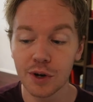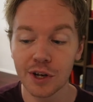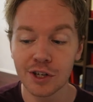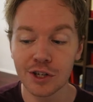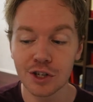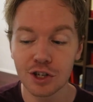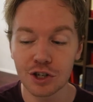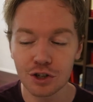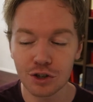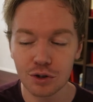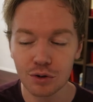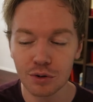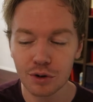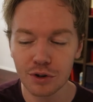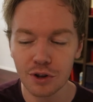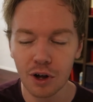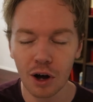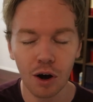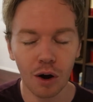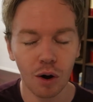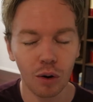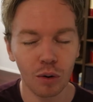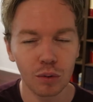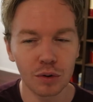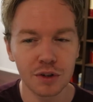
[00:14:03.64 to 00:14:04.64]
ensure the
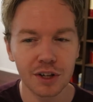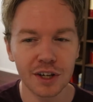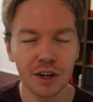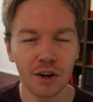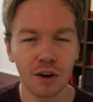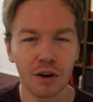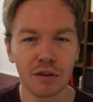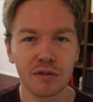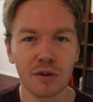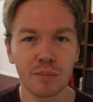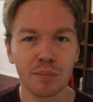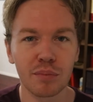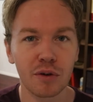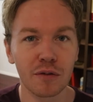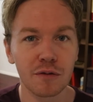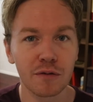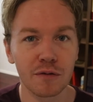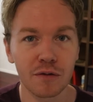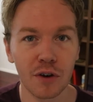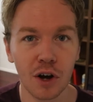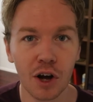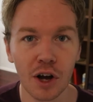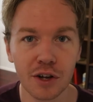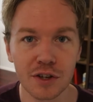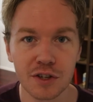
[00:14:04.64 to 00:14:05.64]
holding of a
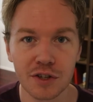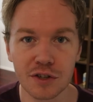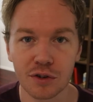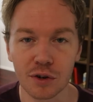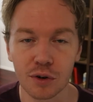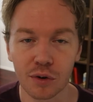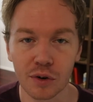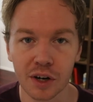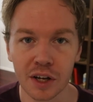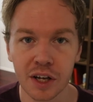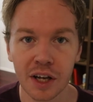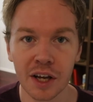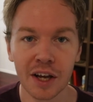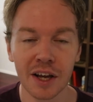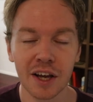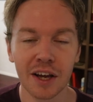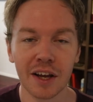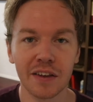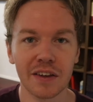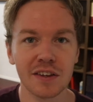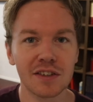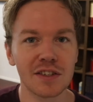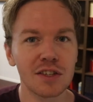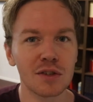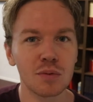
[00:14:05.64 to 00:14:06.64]
preferred story?
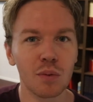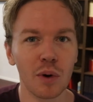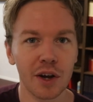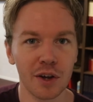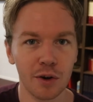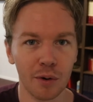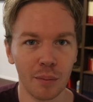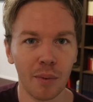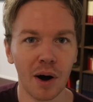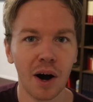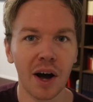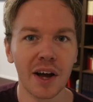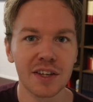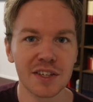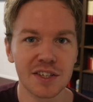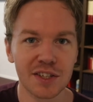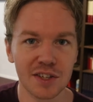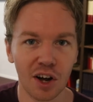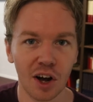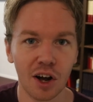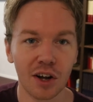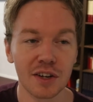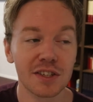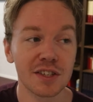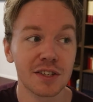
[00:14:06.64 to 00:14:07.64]
This is where your mind
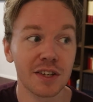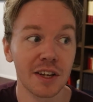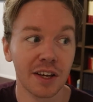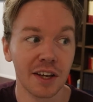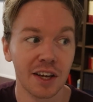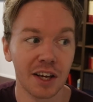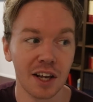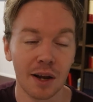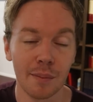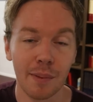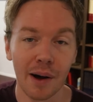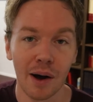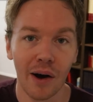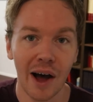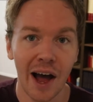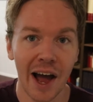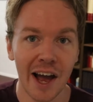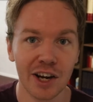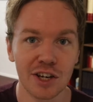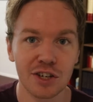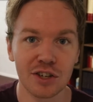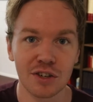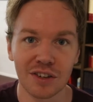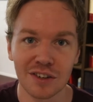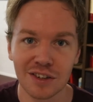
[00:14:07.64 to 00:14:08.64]
starts thinking about
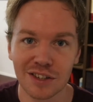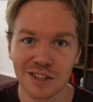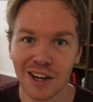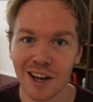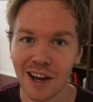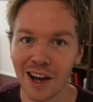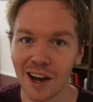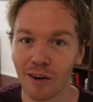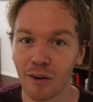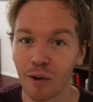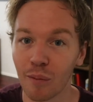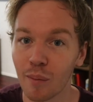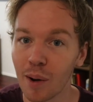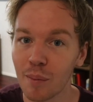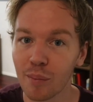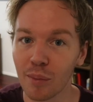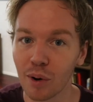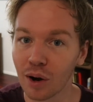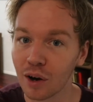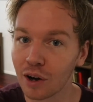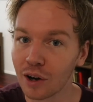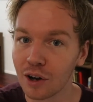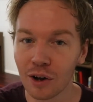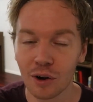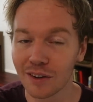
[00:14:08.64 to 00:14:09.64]
actions. And
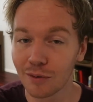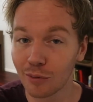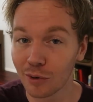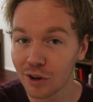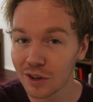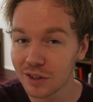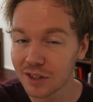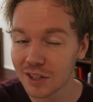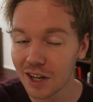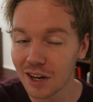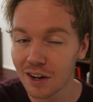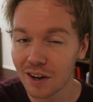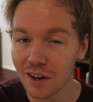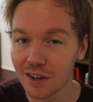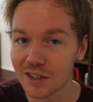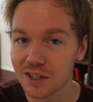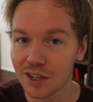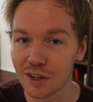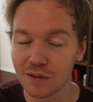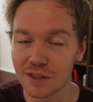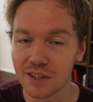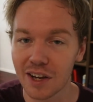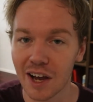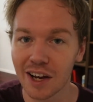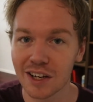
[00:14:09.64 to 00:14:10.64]
remember, we're not telling
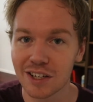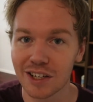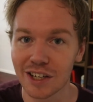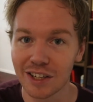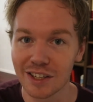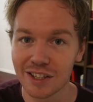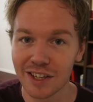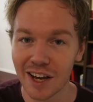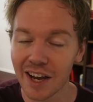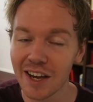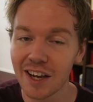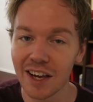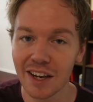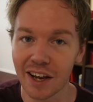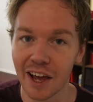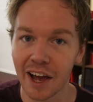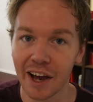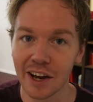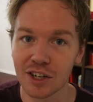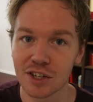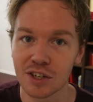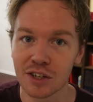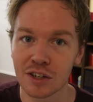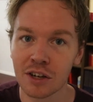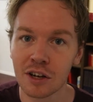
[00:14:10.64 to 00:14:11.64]
ourselves to actually take any
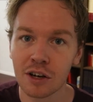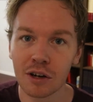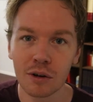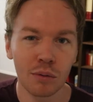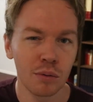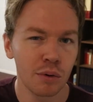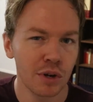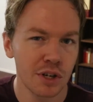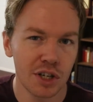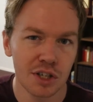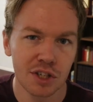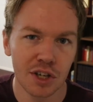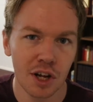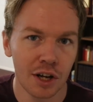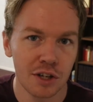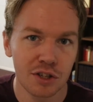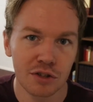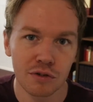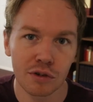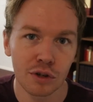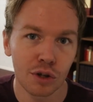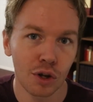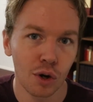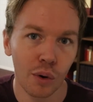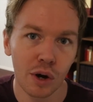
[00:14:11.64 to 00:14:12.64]
action. We're just
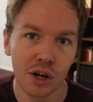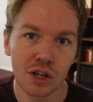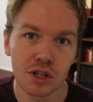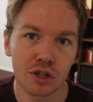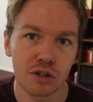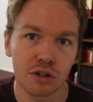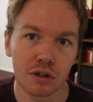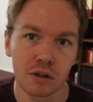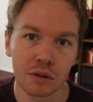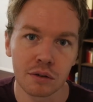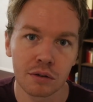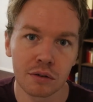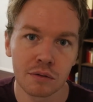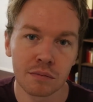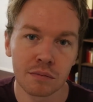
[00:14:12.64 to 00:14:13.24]
answering the question.